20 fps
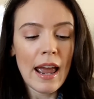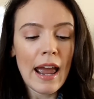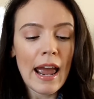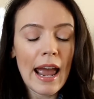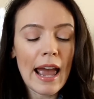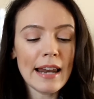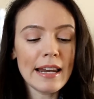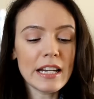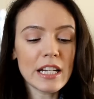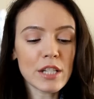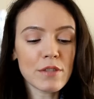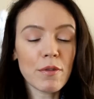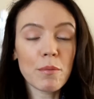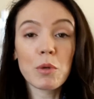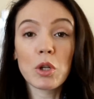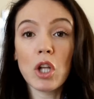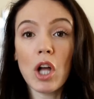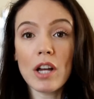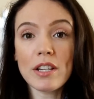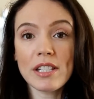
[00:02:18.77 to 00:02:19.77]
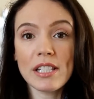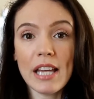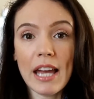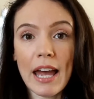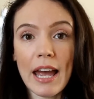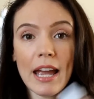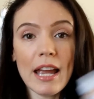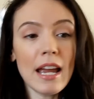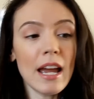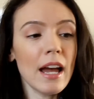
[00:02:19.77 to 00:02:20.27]
and it is from
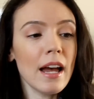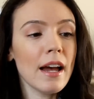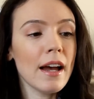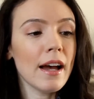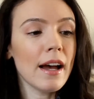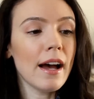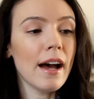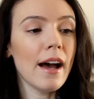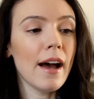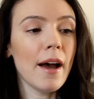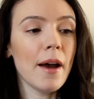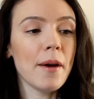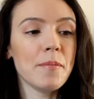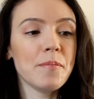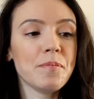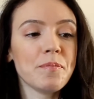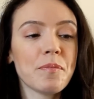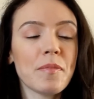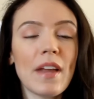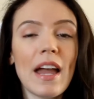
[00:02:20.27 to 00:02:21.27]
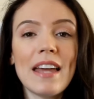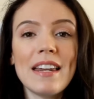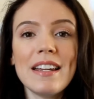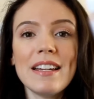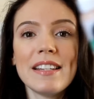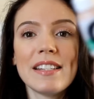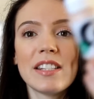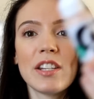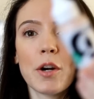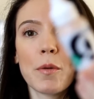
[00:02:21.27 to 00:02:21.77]
Glossier, um, and
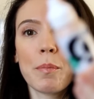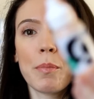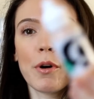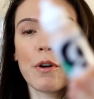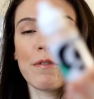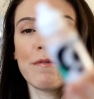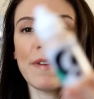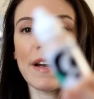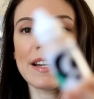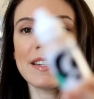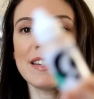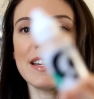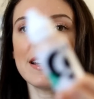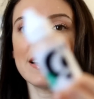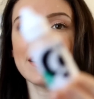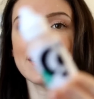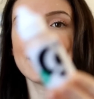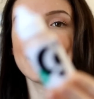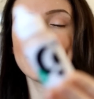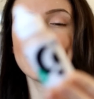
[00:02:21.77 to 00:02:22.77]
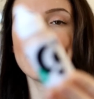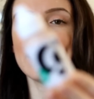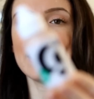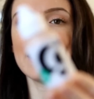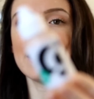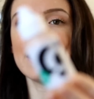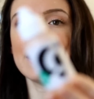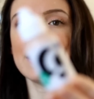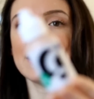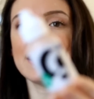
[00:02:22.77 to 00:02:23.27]
is their Perfecting Skin